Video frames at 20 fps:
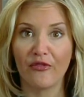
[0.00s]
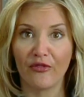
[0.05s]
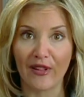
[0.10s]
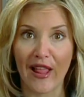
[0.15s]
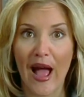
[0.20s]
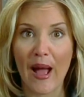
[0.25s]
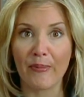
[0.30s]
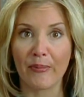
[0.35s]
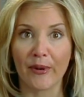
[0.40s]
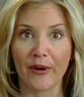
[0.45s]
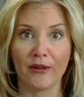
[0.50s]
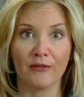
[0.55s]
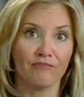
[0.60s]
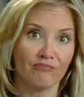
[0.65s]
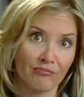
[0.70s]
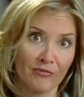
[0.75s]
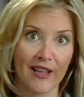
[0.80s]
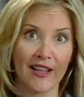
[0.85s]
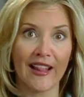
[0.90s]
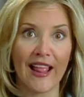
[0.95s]
flapper.
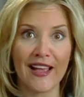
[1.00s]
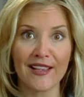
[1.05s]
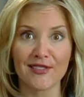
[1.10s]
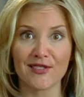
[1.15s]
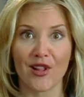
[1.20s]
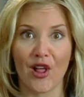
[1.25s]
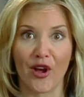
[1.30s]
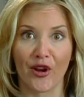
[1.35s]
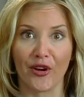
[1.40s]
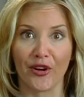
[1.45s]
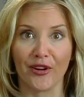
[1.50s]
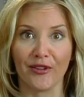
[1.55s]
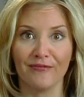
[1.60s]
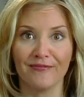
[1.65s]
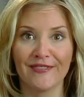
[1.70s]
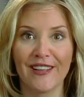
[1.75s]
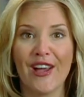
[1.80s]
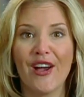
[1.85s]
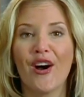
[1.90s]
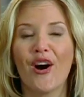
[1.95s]
They last
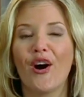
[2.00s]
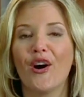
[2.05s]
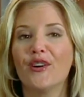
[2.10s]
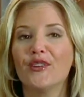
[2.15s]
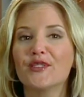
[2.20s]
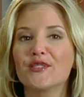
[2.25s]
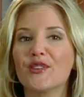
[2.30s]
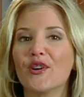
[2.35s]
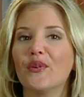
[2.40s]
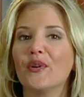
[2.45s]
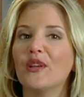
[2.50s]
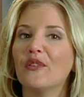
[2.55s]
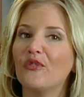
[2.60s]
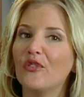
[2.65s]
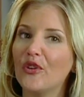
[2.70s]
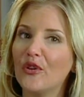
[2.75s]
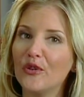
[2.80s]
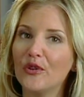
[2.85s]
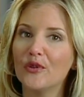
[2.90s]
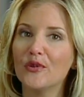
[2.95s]
longer. Also, if
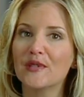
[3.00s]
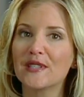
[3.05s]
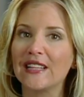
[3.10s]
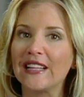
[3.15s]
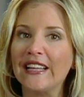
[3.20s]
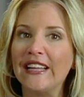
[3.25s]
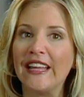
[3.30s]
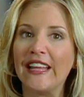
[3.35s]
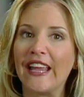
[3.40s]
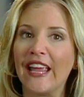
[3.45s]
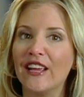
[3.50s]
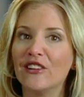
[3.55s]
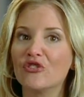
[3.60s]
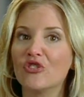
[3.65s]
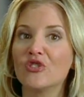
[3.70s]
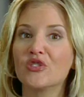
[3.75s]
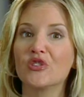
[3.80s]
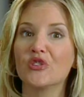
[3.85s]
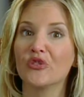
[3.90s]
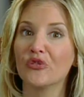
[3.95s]
you use cleaning
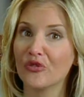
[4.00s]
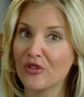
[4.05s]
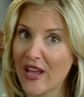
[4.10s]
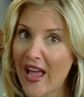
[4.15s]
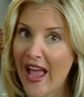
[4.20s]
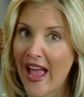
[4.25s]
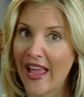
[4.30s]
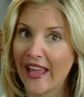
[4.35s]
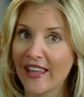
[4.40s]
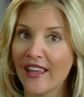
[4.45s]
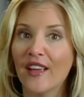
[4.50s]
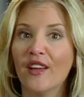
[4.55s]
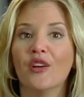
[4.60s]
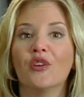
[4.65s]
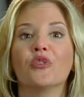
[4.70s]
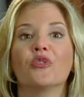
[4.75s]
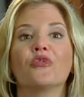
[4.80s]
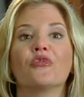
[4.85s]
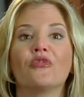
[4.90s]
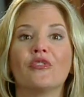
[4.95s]
agents in your tank,
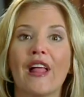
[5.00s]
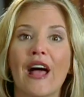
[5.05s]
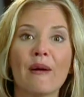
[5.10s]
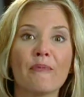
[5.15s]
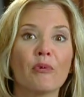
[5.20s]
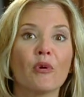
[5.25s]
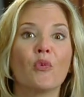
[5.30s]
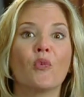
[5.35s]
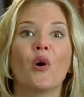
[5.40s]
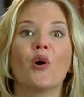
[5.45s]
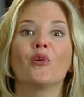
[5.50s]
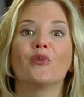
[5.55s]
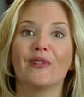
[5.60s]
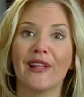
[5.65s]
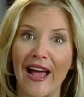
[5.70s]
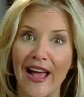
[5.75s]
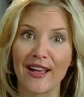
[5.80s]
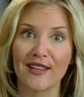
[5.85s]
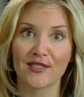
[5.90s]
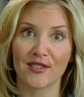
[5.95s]
your flapper won't
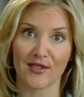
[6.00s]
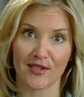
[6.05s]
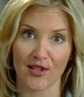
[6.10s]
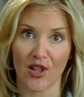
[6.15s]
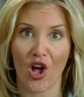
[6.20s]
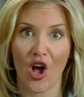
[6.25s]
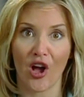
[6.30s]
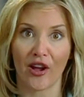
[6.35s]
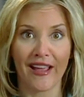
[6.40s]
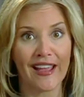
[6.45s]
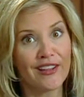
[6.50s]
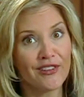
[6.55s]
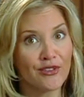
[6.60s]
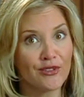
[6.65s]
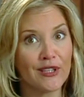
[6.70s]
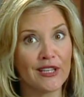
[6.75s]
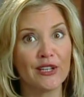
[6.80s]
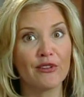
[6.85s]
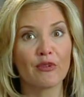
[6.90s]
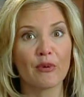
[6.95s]
last as long and you'll
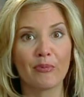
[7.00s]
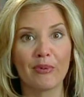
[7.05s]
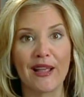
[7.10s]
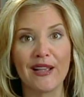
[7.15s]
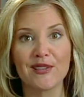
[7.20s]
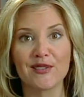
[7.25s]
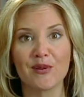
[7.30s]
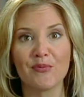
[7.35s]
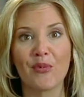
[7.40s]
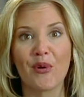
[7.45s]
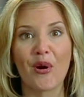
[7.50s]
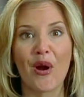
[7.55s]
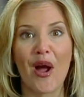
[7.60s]
need to replace it more